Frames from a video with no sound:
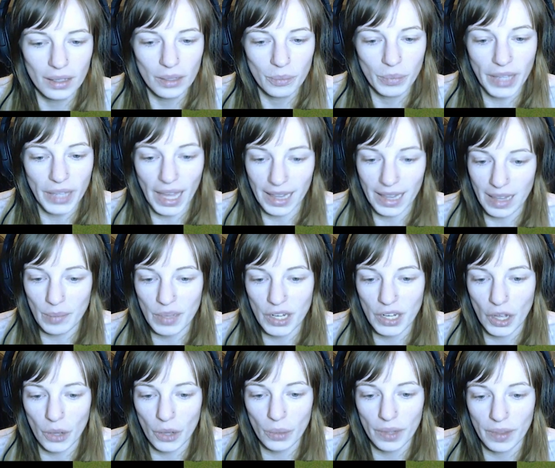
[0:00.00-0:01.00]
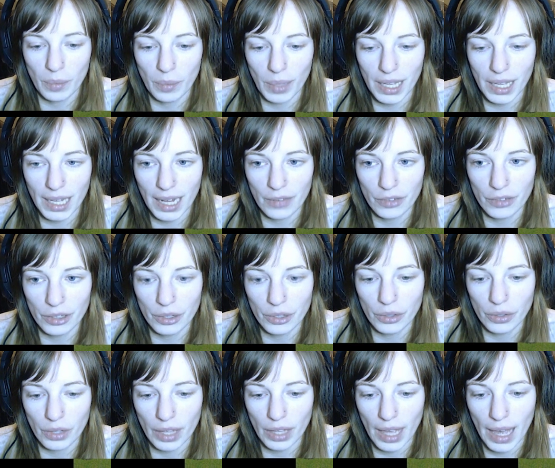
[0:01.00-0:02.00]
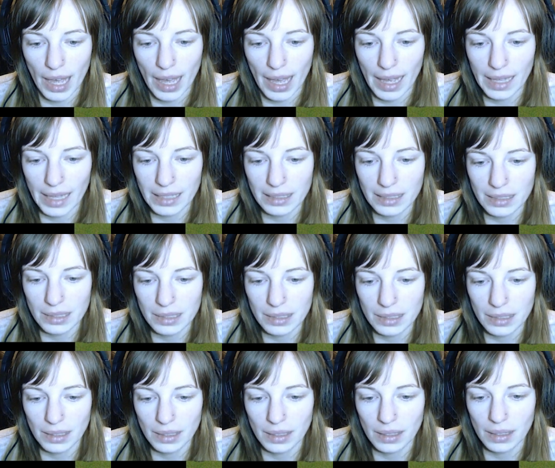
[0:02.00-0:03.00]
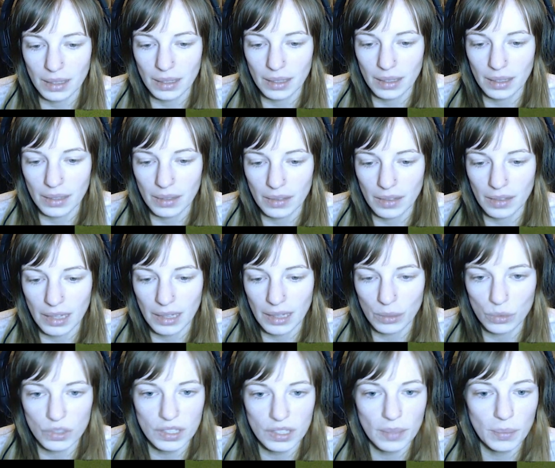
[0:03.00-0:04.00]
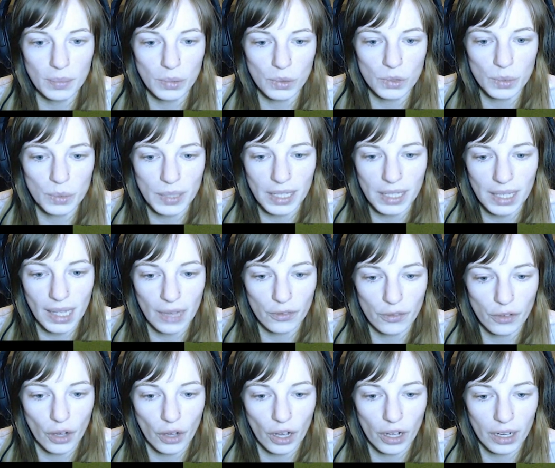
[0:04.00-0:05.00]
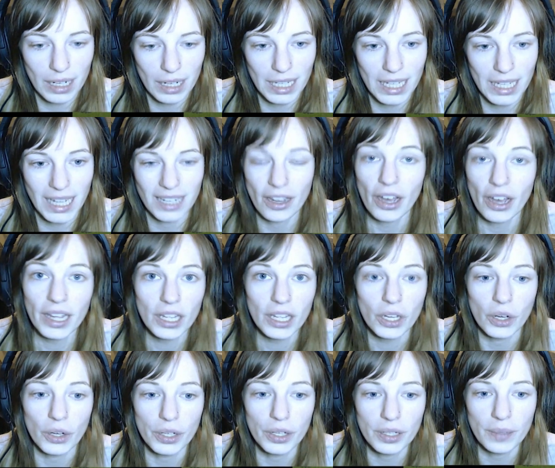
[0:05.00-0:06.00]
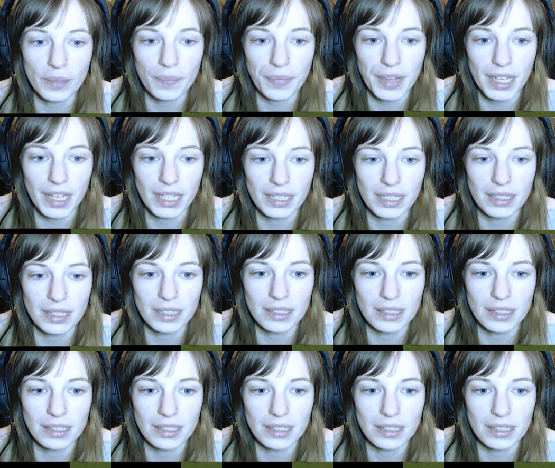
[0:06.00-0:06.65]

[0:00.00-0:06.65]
But yeah, let me know and then we can have a look at the little symbols we can get for our clan icon and